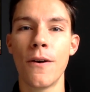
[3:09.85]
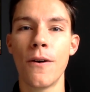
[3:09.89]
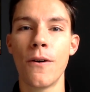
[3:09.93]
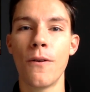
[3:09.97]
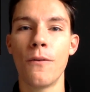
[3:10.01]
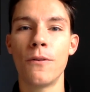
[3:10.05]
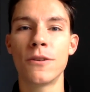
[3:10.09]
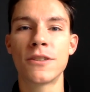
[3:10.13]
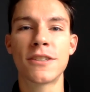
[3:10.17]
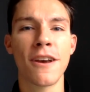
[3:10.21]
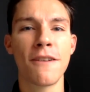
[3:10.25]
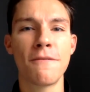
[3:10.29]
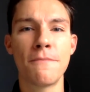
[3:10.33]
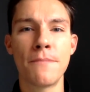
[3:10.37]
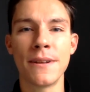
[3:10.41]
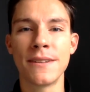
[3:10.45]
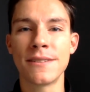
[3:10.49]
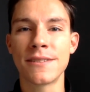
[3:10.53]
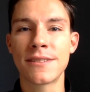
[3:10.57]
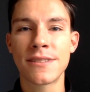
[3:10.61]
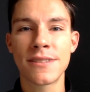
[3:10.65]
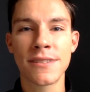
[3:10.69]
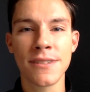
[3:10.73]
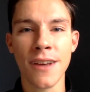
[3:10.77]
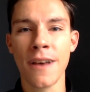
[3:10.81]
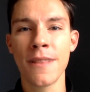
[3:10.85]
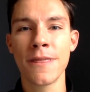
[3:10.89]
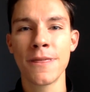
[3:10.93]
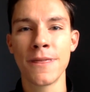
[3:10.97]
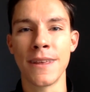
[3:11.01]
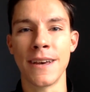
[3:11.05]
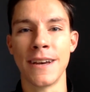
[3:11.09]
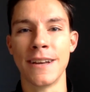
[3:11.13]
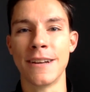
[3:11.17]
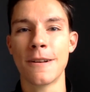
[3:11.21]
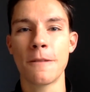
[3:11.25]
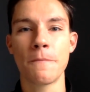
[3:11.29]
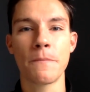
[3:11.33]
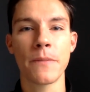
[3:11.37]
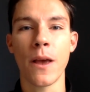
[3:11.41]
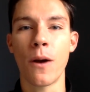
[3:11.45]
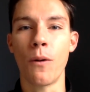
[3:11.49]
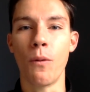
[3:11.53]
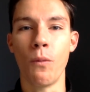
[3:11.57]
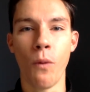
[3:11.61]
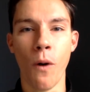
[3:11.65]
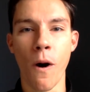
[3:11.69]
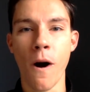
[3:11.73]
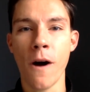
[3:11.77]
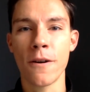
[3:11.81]
which have been sunlit,
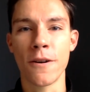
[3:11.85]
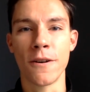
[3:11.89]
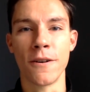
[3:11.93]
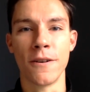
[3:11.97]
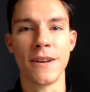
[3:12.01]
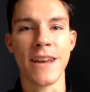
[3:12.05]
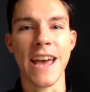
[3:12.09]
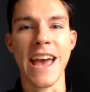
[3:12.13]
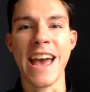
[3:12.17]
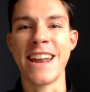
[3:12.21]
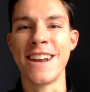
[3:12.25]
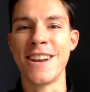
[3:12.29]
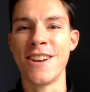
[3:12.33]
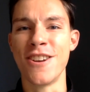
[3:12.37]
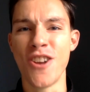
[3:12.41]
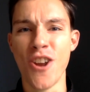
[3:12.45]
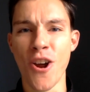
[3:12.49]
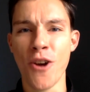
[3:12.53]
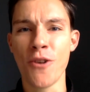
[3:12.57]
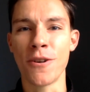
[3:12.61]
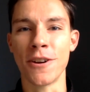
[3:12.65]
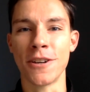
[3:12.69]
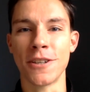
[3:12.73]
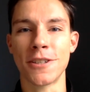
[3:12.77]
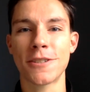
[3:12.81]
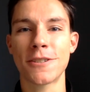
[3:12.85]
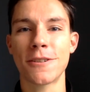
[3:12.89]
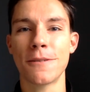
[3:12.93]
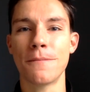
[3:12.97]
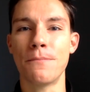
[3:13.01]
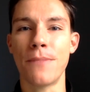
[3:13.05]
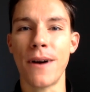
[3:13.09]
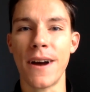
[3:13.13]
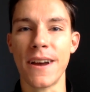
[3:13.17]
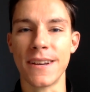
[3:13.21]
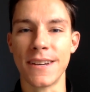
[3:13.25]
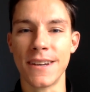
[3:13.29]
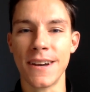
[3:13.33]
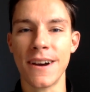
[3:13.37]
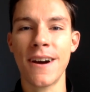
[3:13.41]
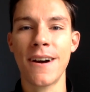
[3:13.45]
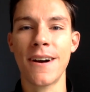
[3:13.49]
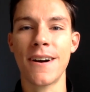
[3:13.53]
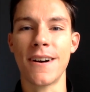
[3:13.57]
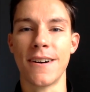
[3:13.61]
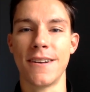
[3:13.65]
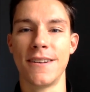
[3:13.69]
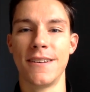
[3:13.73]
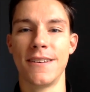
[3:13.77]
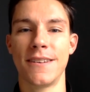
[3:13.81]
watered, and nourished by
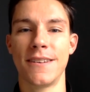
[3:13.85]
God.